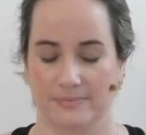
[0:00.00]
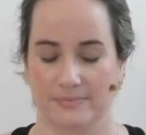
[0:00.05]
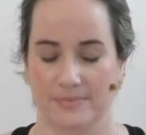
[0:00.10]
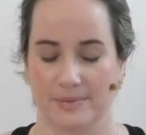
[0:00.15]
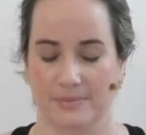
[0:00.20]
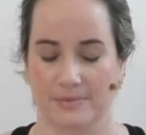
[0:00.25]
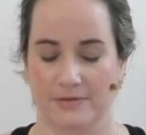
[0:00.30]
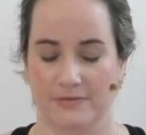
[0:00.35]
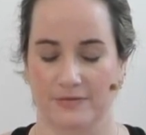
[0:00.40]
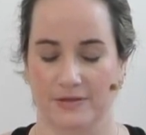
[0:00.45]

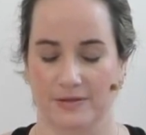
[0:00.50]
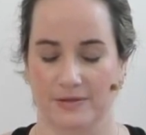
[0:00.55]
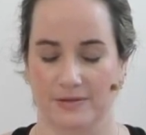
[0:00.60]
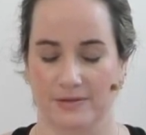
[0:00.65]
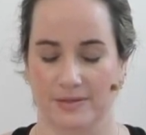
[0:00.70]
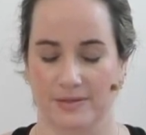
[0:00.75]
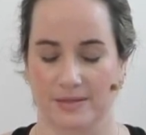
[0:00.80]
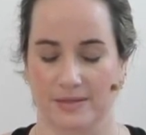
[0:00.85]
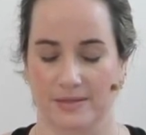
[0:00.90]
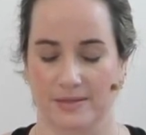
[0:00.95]
Maybe feel
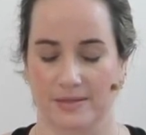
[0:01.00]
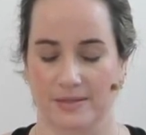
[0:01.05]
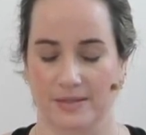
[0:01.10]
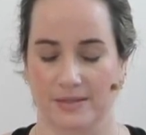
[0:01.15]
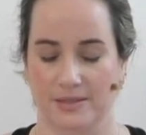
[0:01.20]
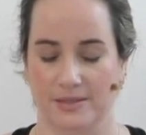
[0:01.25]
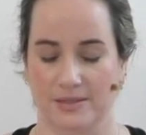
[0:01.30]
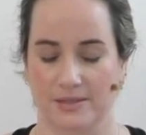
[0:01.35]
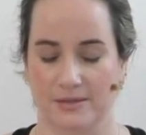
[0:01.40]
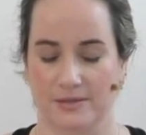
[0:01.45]
the
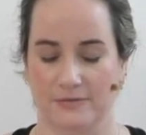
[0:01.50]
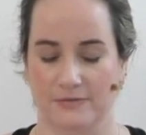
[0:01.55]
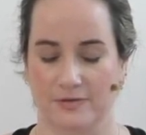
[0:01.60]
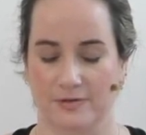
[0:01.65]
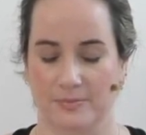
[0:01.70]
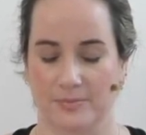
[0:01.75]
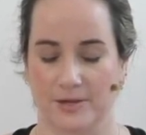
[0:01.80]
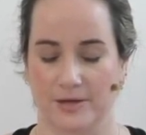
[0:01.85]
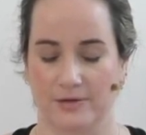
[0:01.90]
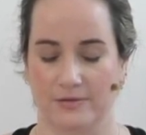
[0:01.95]
sensation of
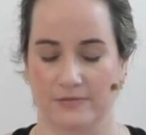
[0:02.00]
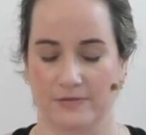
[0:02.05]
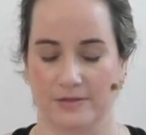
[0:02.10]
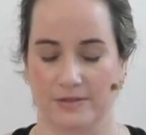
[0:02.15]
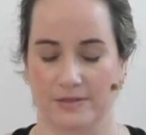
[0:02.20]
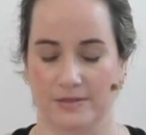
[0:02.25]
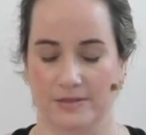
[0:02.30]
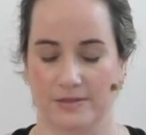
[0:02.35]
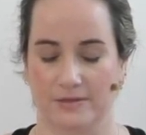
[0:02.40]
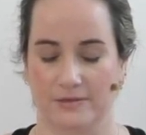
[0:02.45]
your
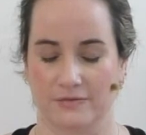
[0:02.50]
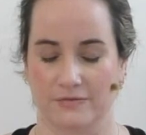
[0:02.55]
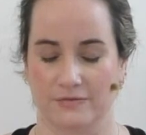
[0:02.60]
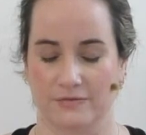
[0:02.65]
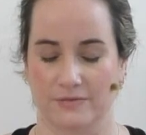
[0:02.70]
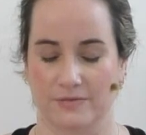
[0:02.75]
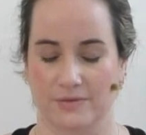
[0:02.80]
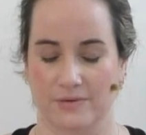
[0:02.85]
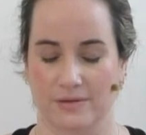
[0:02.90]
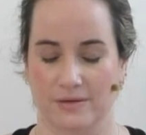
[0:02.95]
pelvis on the
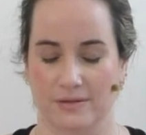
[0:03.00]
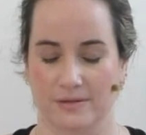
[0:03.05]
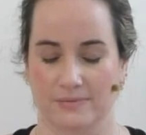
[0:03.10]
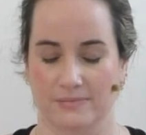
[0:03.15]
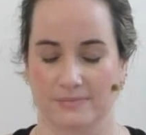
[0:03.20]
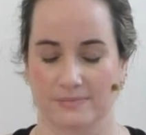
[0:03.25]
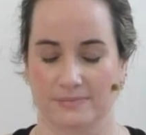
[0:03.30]
floor.